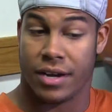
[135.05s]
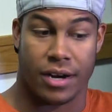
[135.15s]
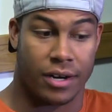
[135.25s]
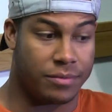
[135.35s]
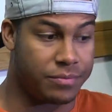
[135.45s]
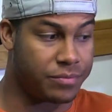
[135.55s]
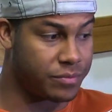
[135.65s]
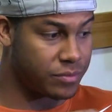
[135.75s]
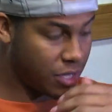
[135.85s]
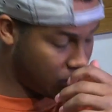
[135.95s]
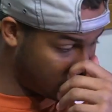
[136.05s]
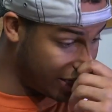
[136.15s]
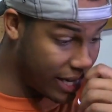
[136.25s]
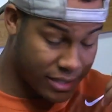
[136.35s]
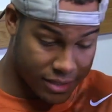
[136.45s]
Um, Coach
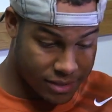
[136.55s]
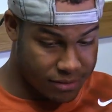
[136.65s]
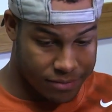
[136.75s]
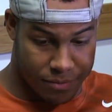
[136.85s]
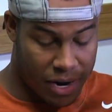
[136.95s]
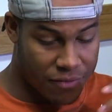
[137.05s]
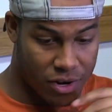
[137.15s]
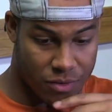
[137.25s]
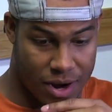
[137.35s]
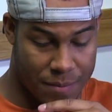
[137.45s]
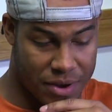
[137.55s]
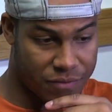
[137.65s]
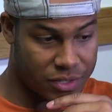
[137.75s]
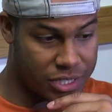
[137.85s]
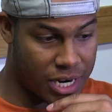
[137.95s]
Diaz is by far the right man
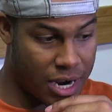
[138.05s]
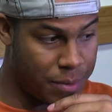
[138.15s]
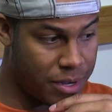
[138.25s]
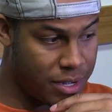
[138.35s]
for the job.